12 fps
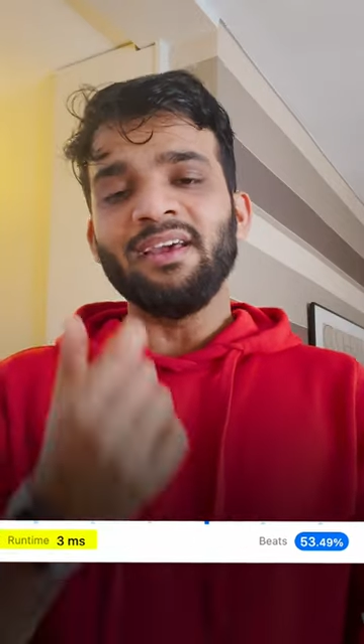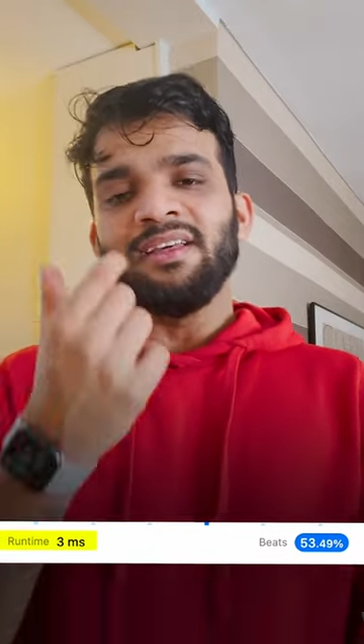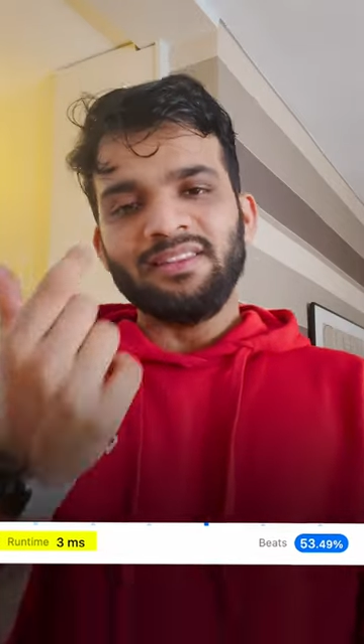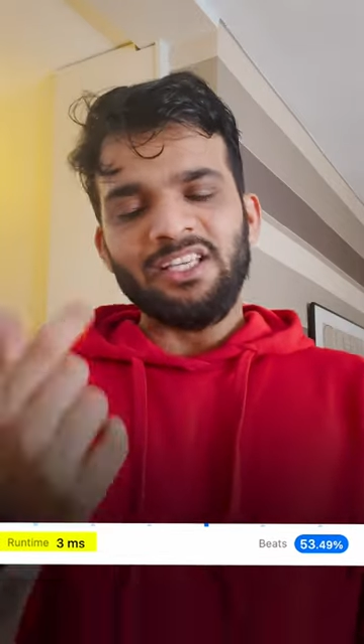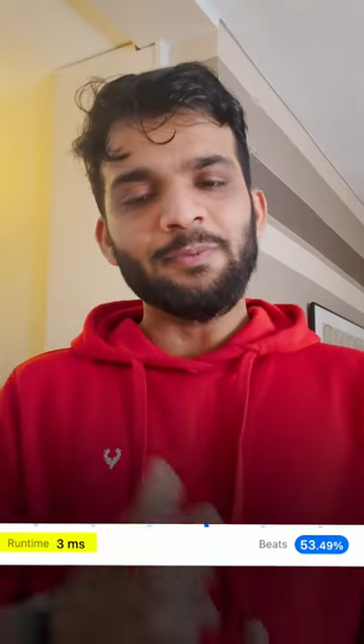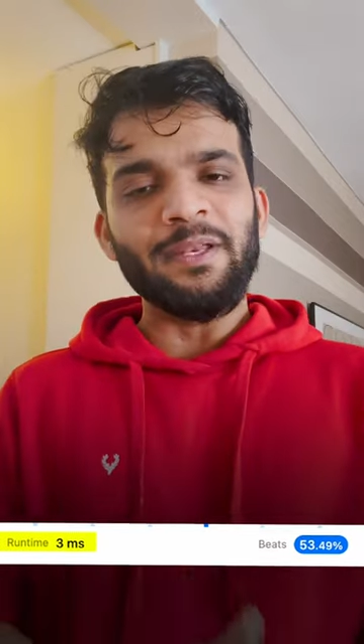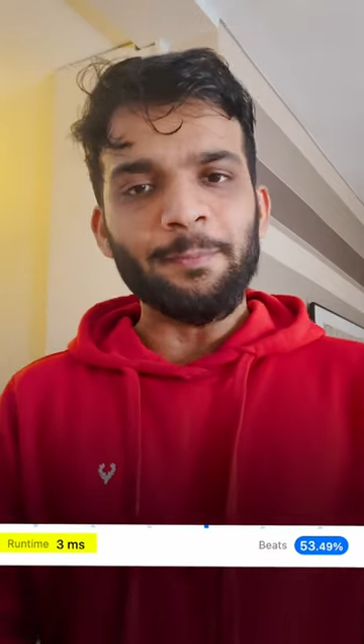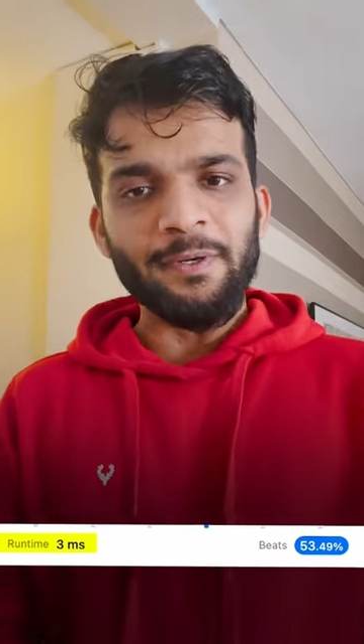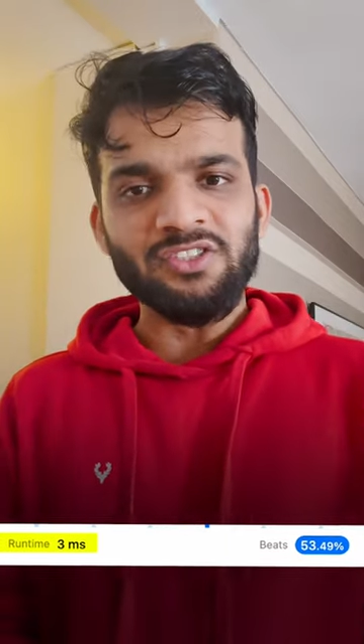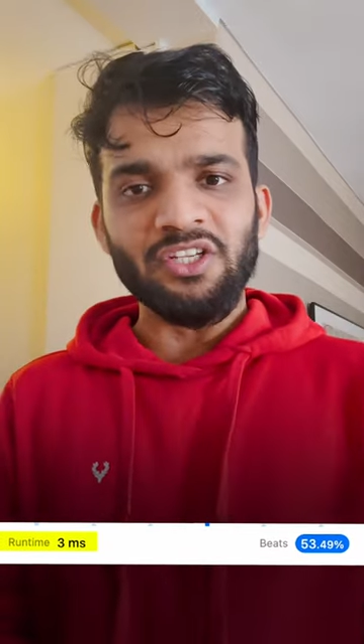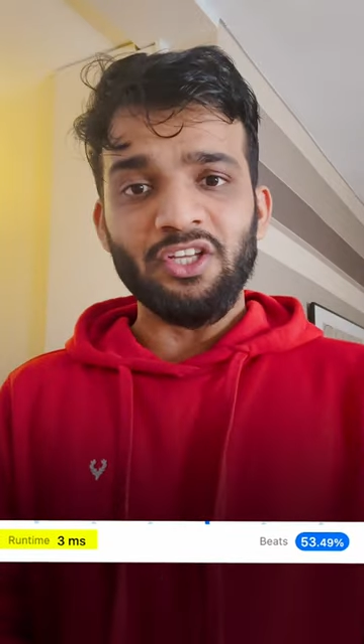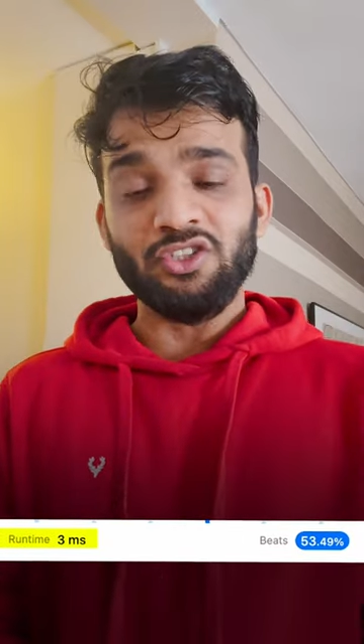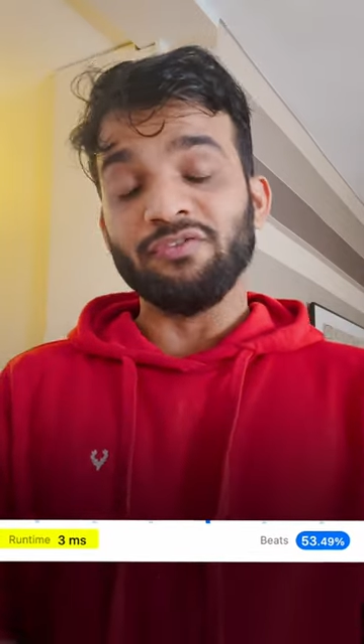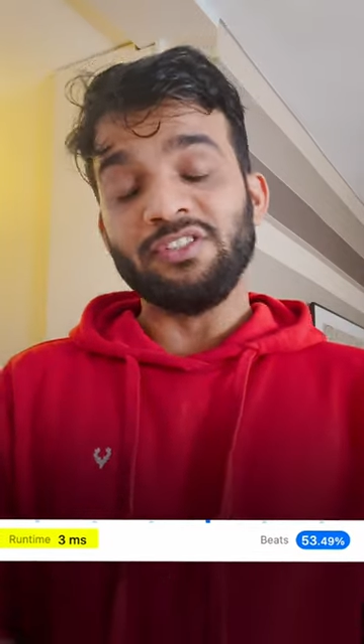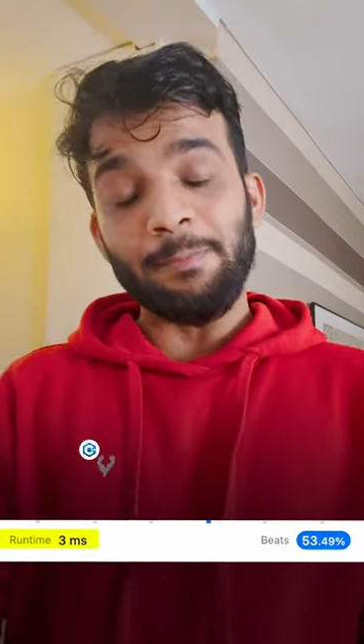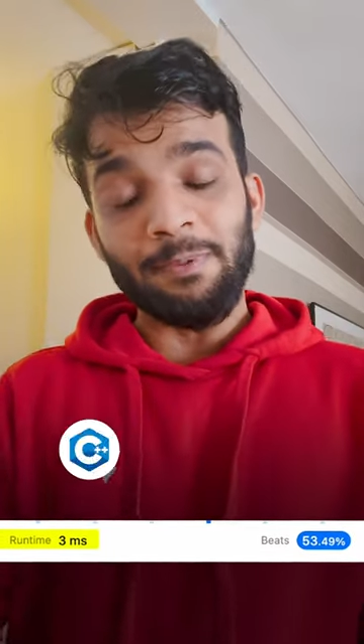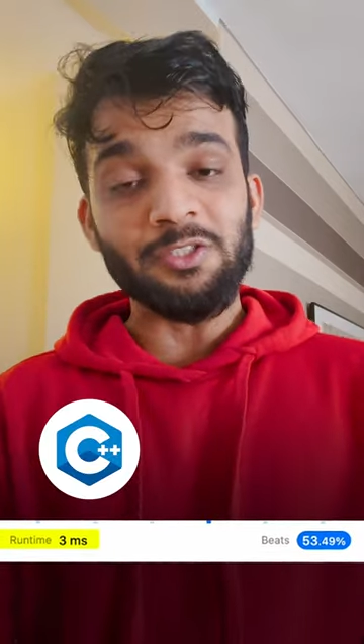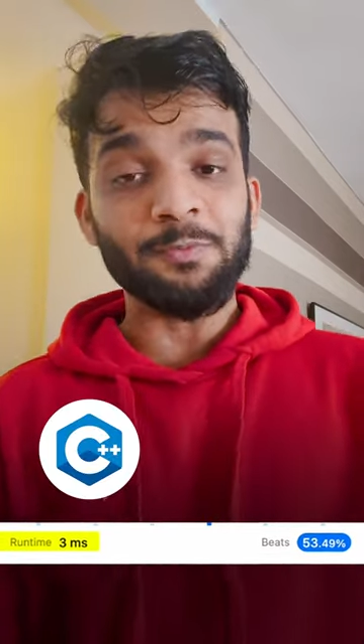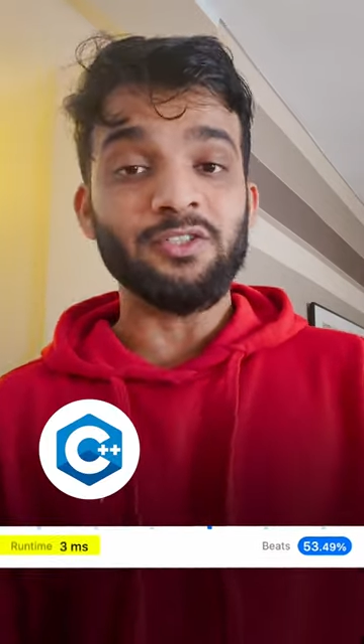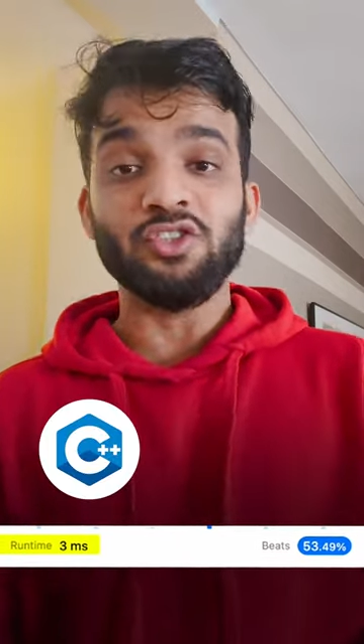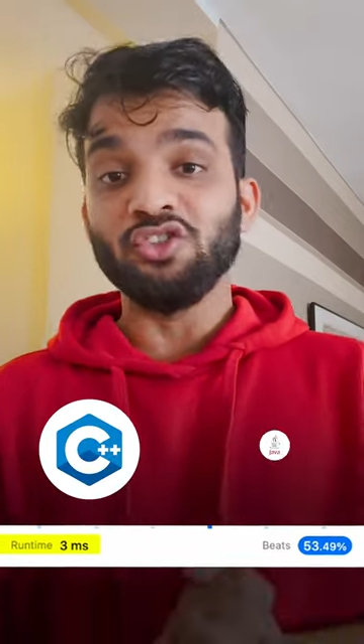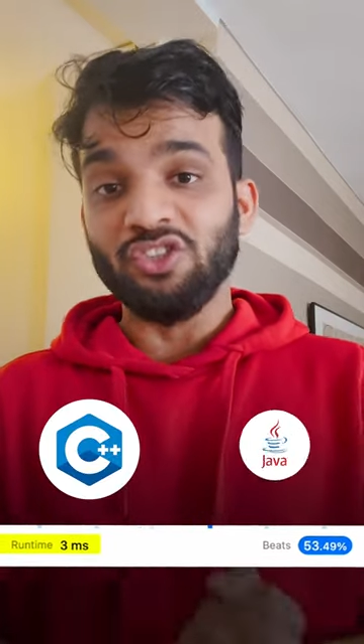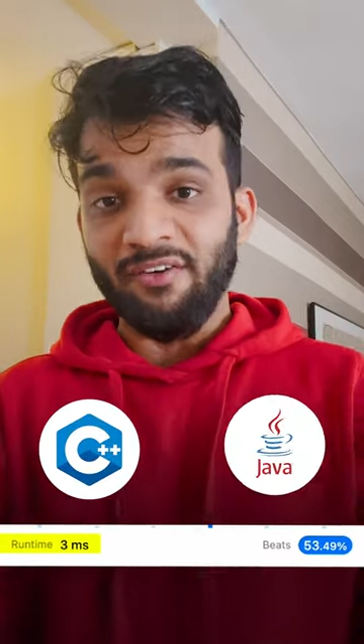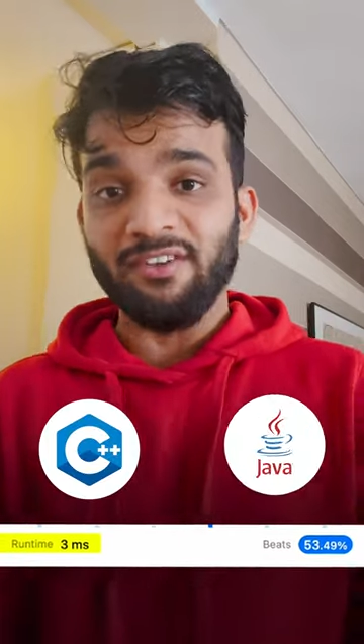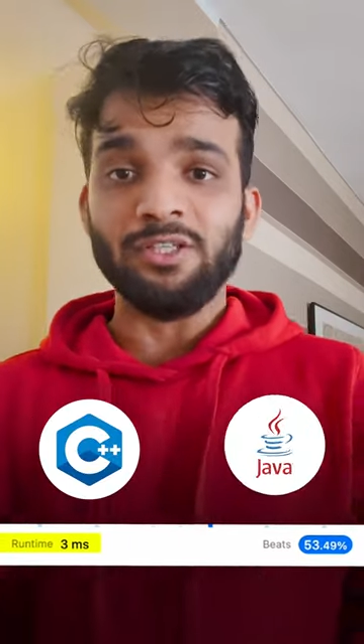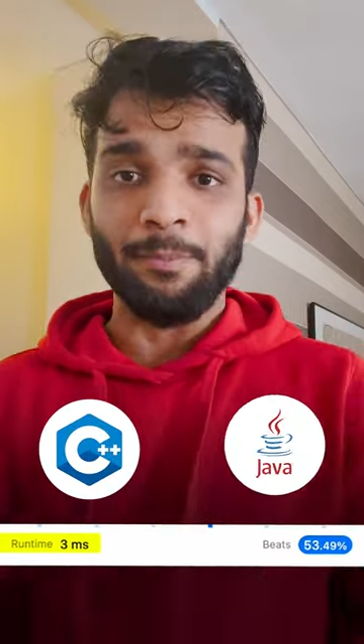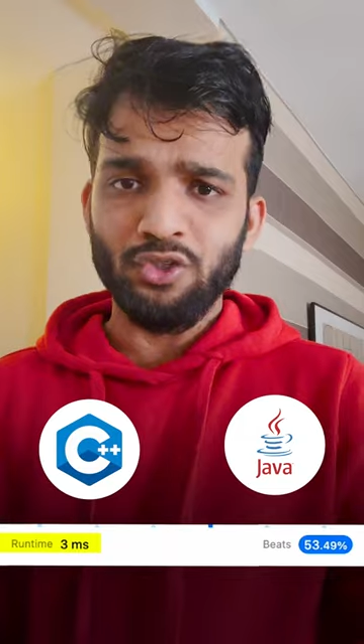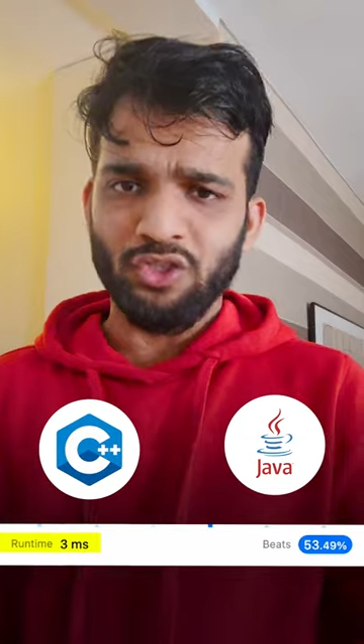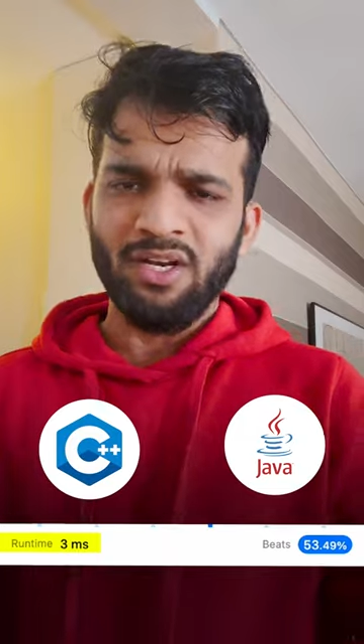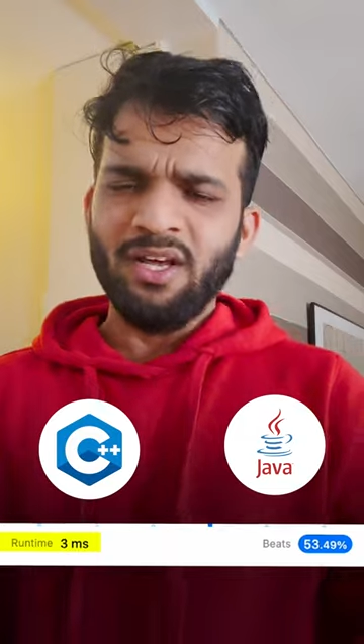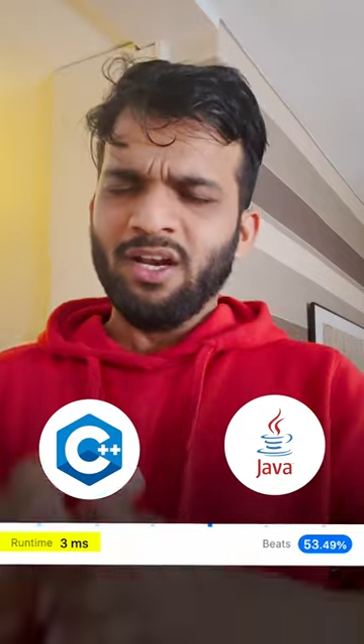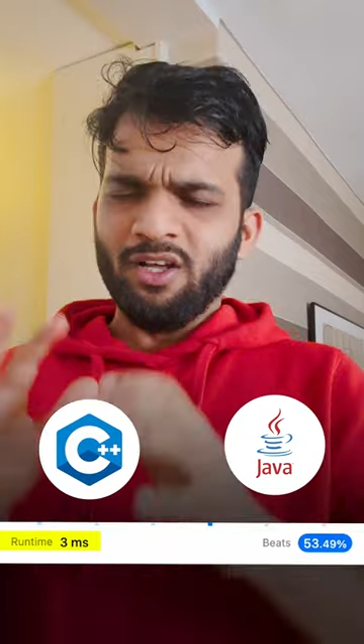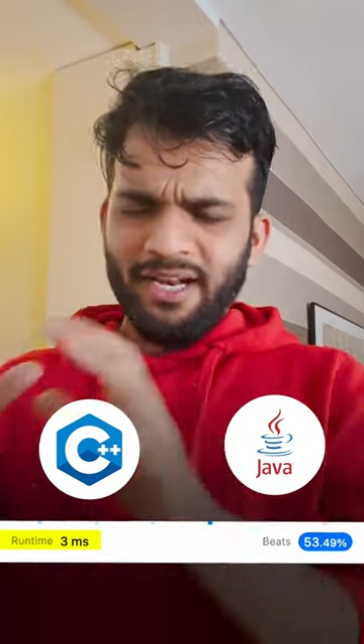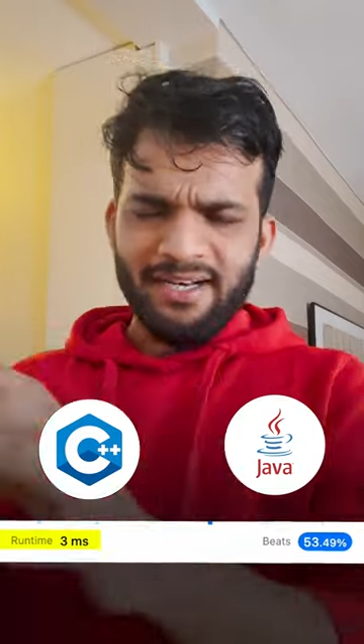these many percentage of C++ or Java submission. And